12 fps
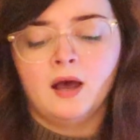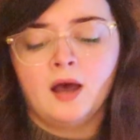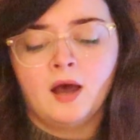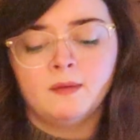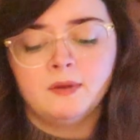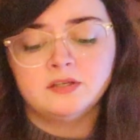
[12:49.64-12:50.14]

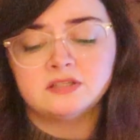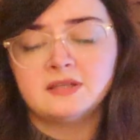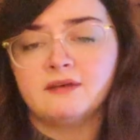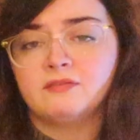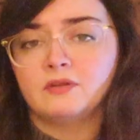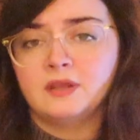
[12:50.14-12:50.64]
Um, and just
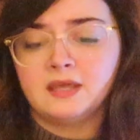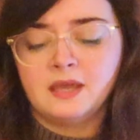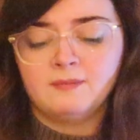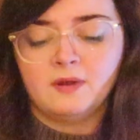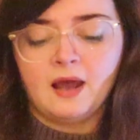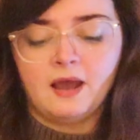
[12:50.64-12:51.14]
definitely
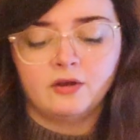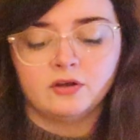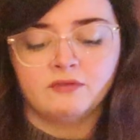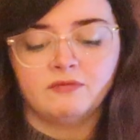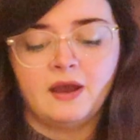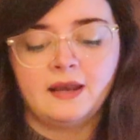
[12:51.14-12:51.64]
keep an eye on
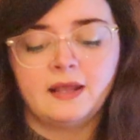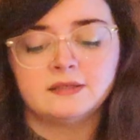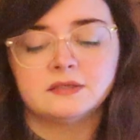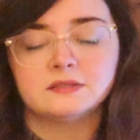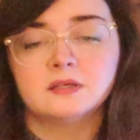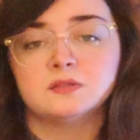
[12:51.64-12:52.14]
your
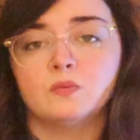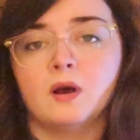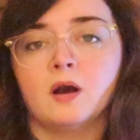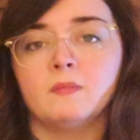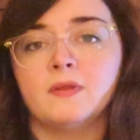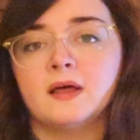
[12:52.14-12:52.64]
finances as
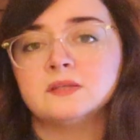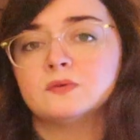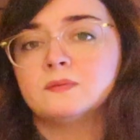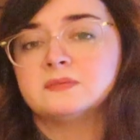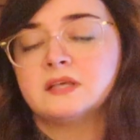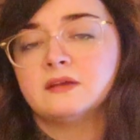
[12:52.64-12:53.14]
well. But that's
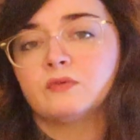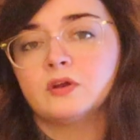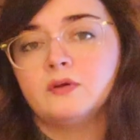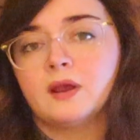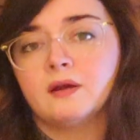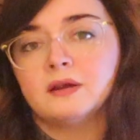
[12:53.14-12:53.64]
what I'm seeing for
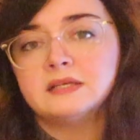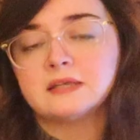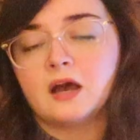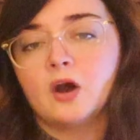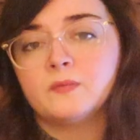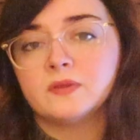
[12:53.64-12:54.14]
you, Aries.
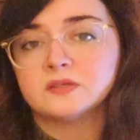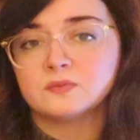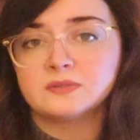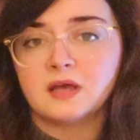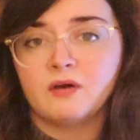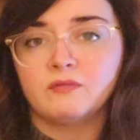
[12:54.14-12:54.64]
I hope that
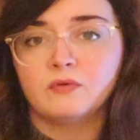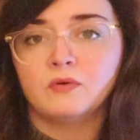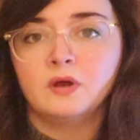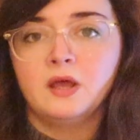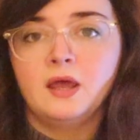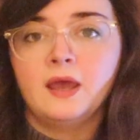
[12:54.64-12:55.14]
this was
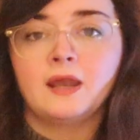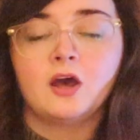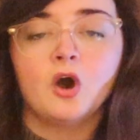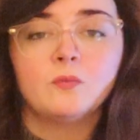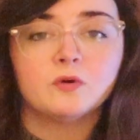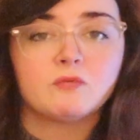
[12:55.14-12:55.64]
helpful, and
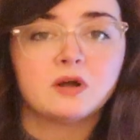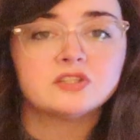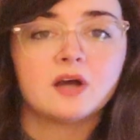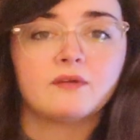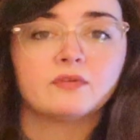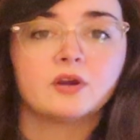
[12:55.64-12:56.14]
I hope you'll
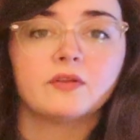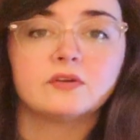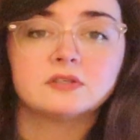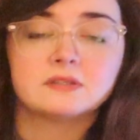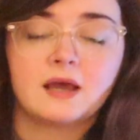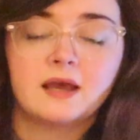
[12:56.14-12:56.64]
watch out for your
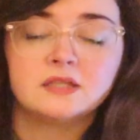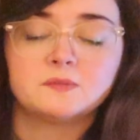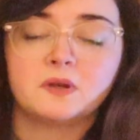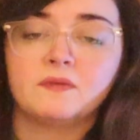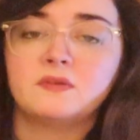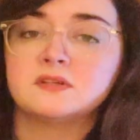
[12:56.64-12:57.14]
other signs.
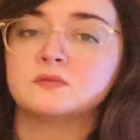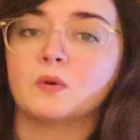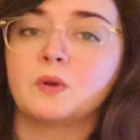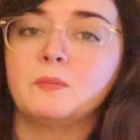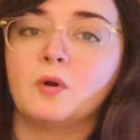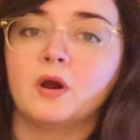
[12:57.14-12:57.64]
But if this is
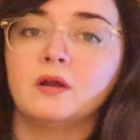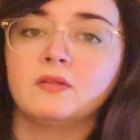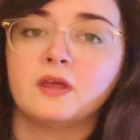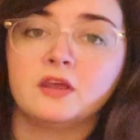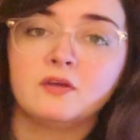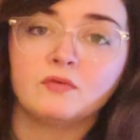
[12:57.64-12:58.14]
where we part,
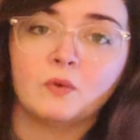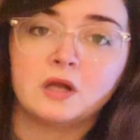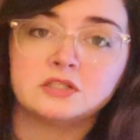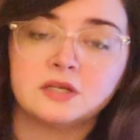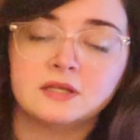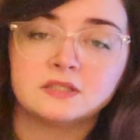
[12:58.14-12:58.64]
thank you for
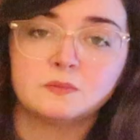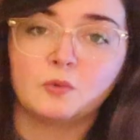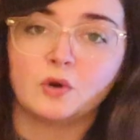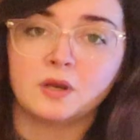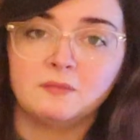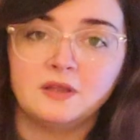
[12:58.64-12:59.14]
watching and
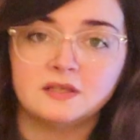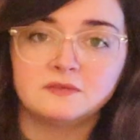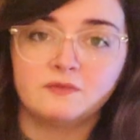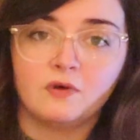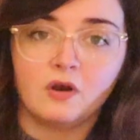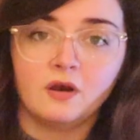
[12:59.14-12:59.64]
supporting me
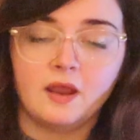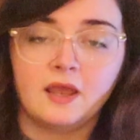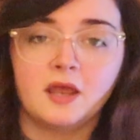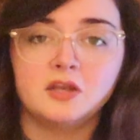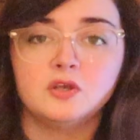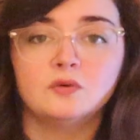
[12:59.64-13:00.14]
this far,
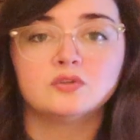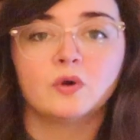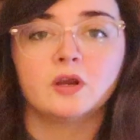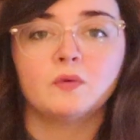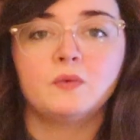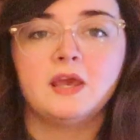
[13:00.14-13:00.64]
and you
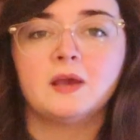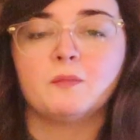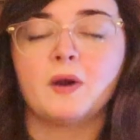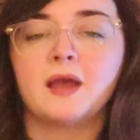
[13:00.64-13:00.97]
enjoy your week.